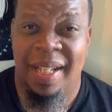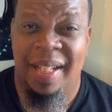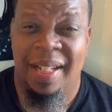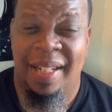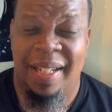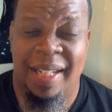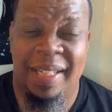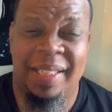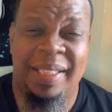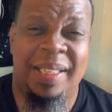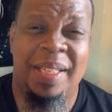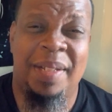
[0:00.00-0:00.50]

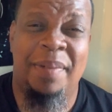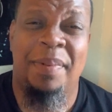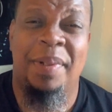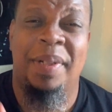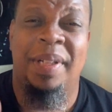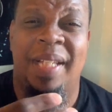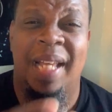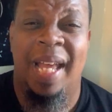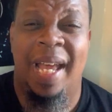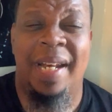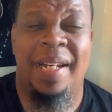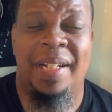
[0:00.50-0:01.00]
Let's see
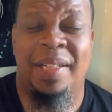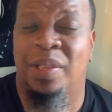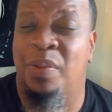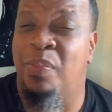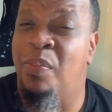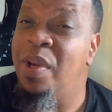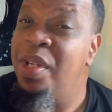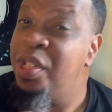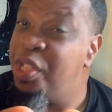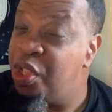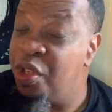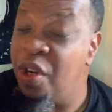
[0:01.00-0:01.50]
what that is.
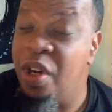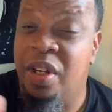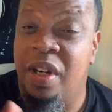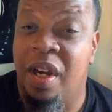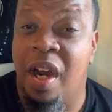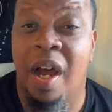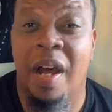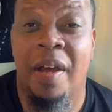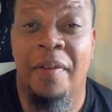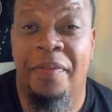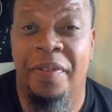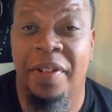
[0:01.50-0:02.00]
What's your
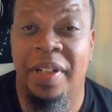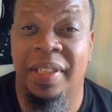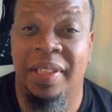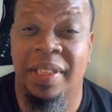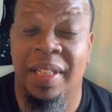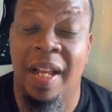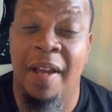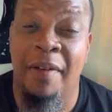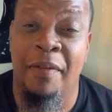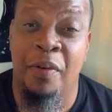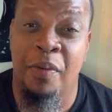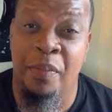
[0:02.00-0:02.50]
confidence
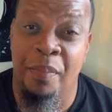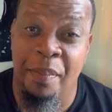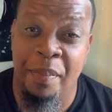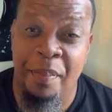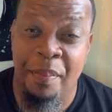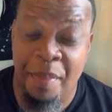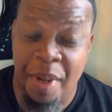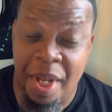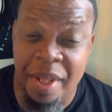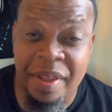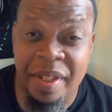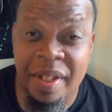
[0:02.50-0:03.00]
level,
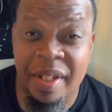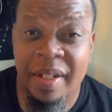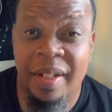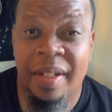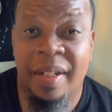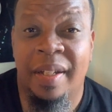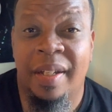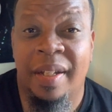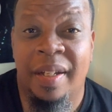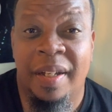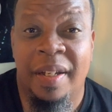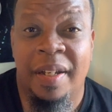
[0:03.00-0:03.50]
mother,
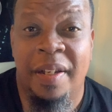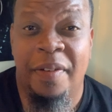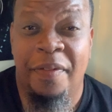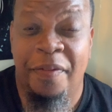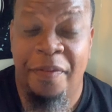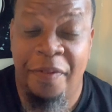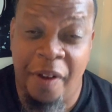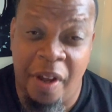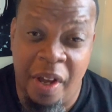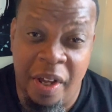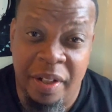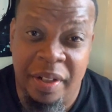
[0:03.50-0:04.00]

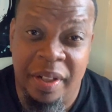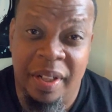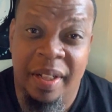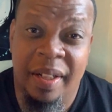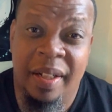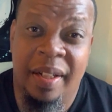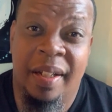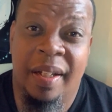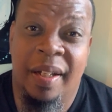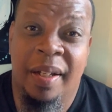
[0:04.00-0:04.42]
father?